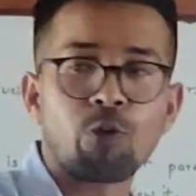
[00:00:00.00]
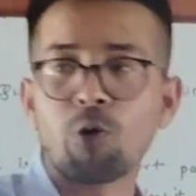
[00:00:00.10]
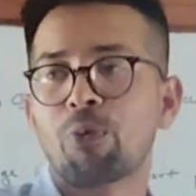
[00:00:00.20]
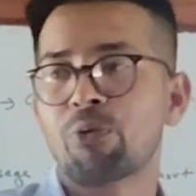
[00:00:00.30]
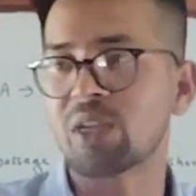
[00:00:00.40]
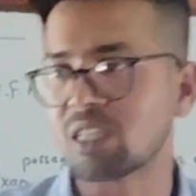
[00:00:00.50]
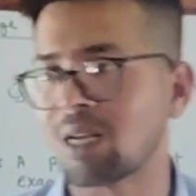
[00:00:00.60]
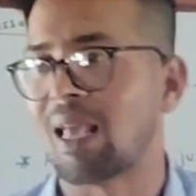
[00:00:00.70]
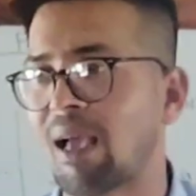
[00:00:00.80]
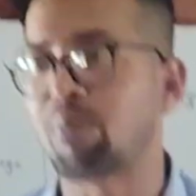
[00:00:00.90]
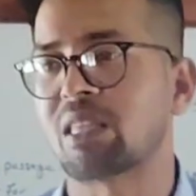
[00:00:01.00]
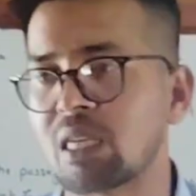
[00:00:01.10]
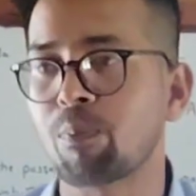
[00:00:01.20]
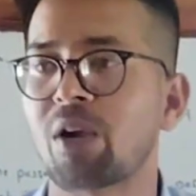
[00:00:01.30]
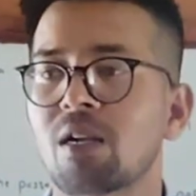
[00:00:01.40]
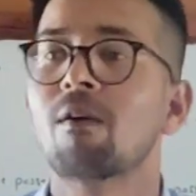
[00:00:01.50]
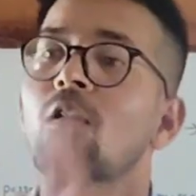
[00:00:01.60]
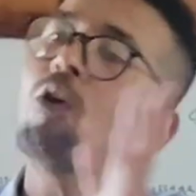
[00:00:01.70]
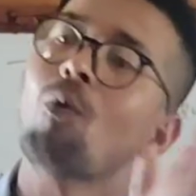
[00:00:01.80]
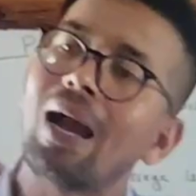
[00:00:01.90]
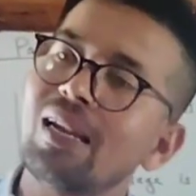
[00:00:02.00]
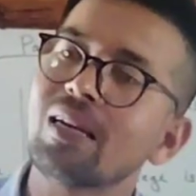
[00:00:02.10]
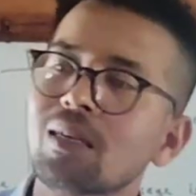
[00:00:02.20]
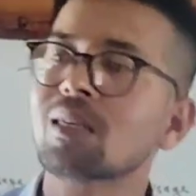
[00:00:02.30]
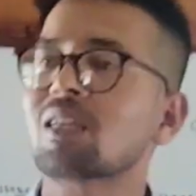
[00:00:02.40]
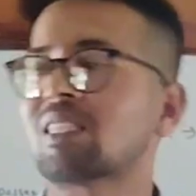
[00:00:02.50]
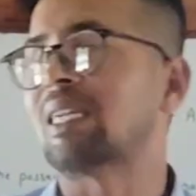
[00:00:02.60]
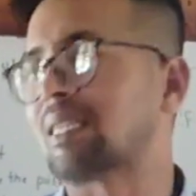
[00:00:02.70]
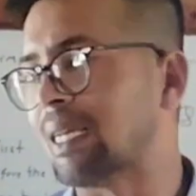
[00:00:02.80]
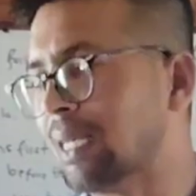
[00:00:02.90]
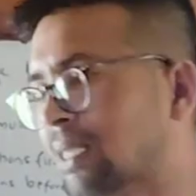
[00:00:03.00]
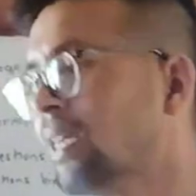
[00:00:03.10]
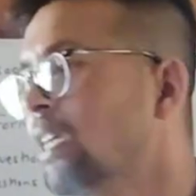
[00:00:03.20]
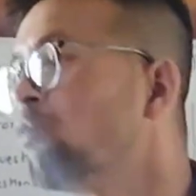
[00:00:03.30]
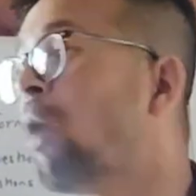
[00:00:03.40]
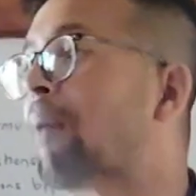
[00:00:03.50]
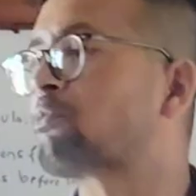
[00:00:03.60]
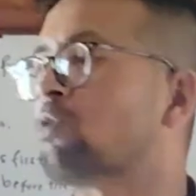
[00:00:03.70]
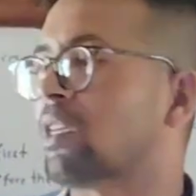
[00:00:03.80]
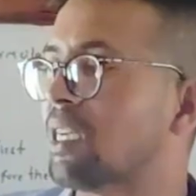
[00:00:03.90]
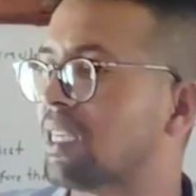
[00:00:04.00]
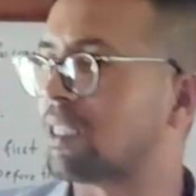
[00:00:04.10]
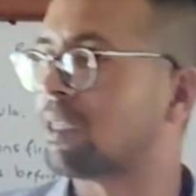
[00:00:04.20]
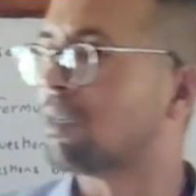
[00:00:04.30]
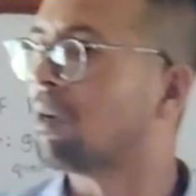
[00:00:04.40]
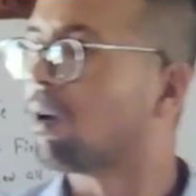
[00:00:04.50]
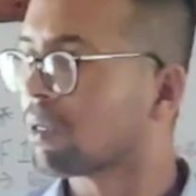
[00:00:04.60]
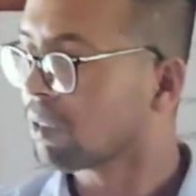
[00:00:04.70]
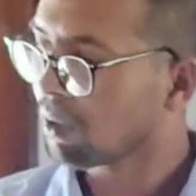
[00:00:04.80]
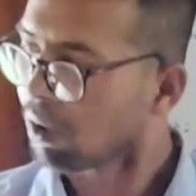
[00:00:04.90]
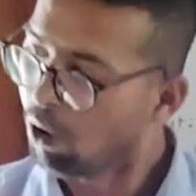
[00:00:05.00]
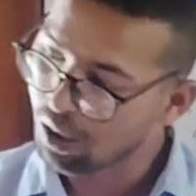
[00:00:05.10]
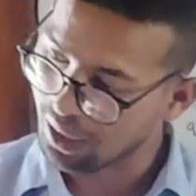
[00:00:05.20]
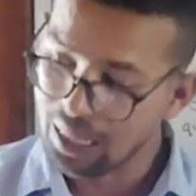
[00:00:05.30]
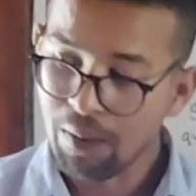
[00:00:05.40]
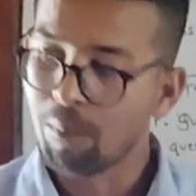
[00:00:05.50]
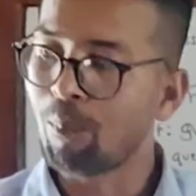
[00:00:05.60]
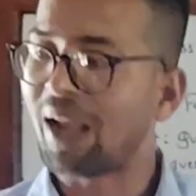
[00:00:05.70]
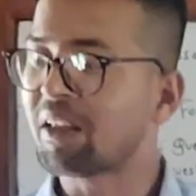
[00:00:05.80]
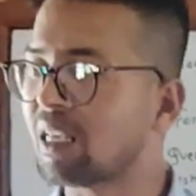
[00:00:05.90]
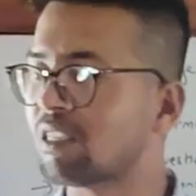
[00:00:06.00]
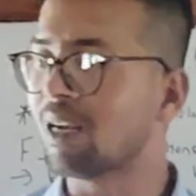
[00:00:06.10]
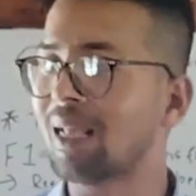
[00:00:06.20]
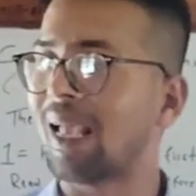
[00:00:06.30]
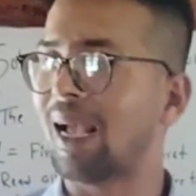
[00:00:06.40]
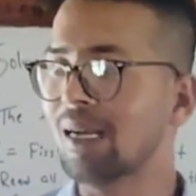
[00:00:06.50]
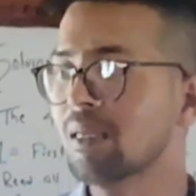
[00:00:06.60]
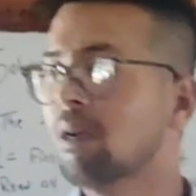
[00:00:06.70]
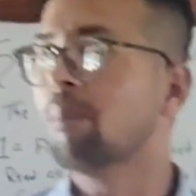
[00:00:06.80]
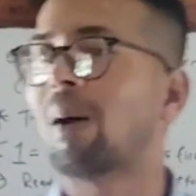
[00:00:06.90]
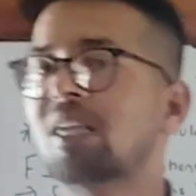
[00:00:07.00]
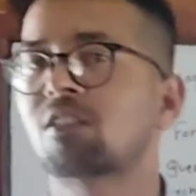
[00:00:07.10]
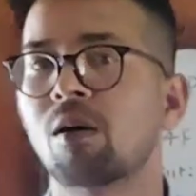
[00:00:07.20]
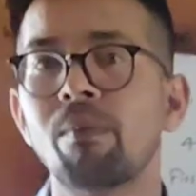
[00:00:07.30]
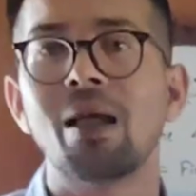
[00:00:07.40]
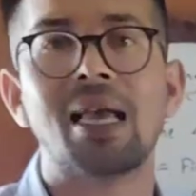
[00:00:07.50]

group, reason, everything, but while ending the sentence, you have to end, okay, by reason and by some